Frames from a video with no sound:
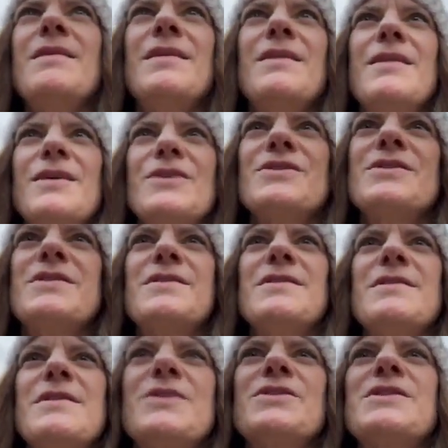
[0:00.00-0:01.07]
there's
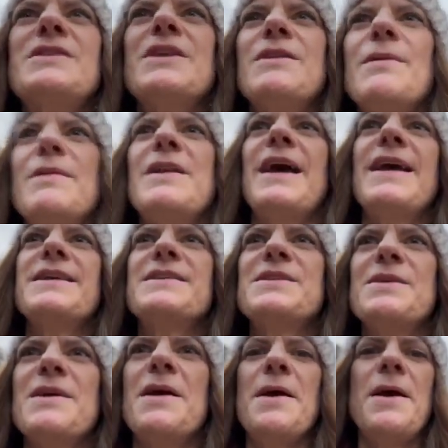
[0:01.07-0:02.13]
still a
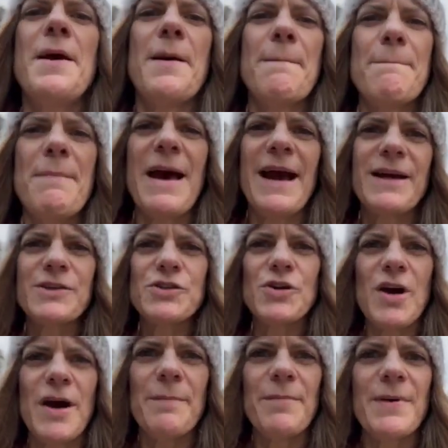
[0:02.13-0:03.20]
nice
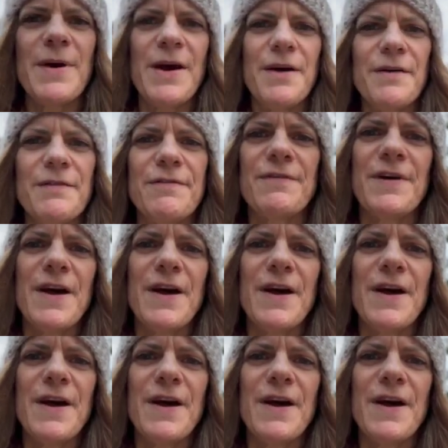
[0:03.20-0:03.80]
backdrop of